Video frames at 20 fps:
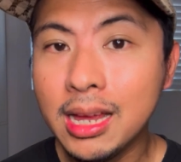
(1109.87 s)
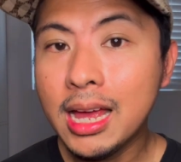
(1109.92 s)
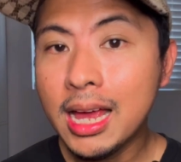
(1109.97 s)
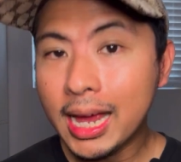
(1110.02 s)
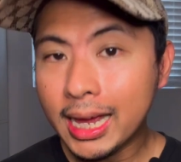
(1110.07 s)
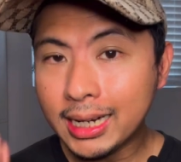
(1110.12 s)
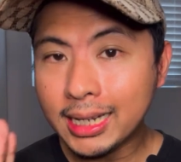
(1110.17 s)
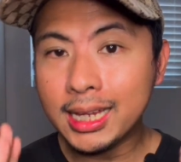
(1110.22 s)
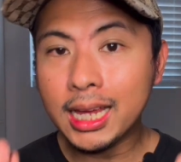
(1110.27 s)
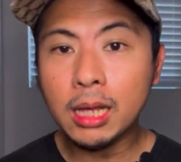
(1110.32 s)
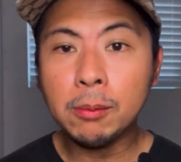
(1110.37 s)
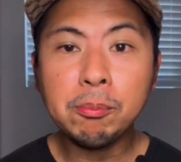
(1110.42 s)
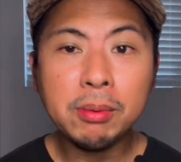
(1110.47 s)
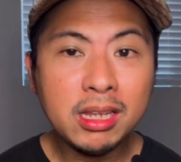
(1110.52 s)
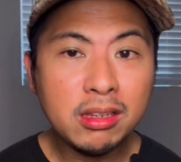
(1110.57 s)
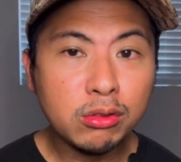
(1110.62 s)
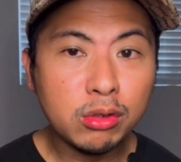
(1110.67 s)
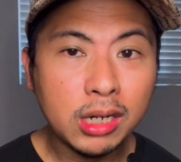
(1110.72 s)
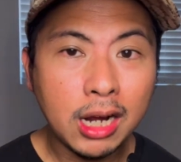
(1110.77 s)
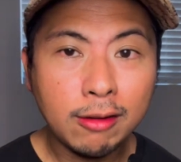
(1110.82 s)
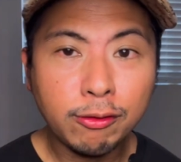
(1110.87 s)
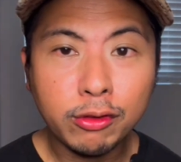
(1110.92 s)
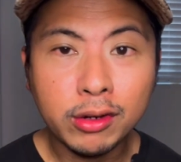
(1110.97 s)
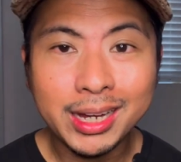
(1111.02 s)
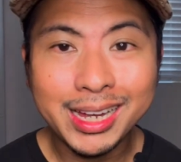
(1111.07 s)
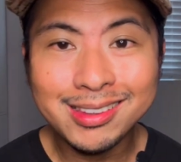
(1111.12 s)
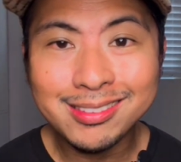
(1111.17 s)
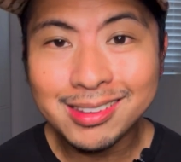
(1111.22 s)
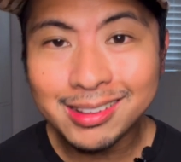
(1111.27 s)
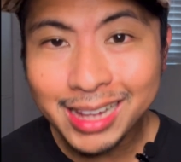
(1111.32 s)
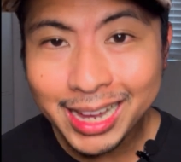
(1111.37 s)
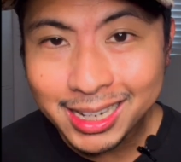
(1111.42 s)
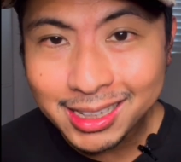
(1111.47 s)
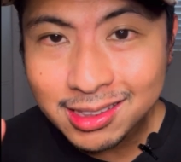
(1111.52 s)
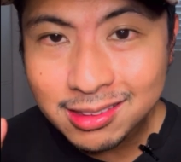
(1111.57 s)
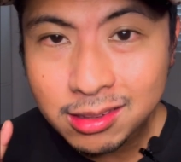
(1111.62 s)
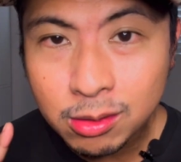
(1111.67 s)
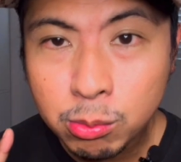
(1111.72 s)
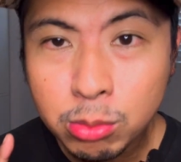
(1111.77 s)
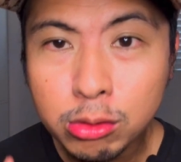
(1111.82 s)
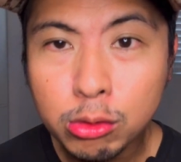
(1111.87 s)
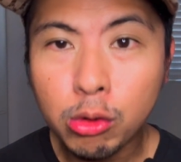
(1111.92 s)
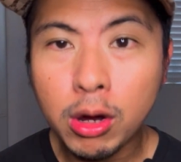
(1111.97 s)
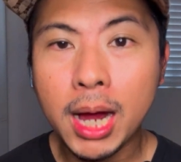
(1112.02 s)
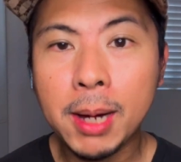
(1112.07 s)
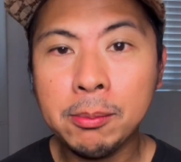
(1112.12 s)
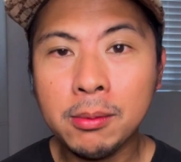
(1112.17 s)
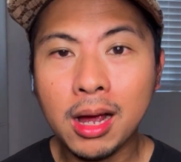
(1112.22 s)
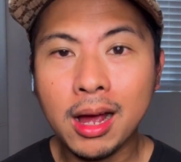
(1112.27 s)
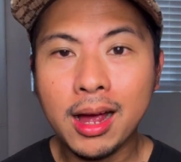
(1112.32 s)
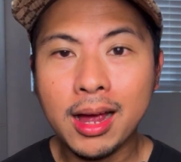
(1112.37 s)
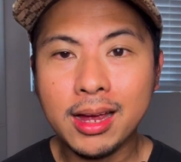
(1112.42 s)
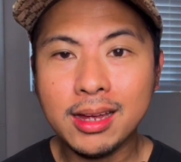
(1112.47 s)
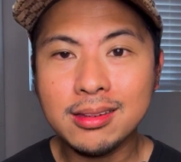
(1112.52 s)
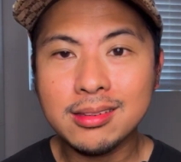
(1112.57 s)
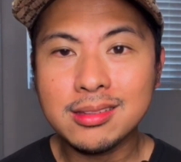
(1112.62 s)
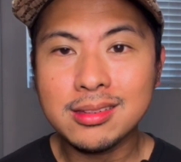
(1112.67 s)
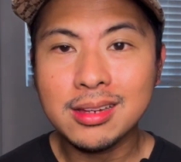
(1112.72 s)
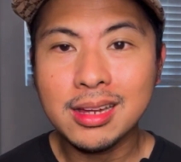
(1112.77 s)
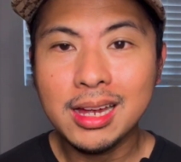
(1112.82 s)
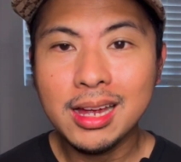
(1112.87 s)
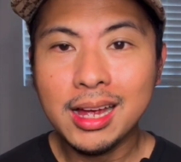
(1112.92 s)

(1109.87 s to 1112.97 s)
And again, please do not forget to like and subscribe, guys.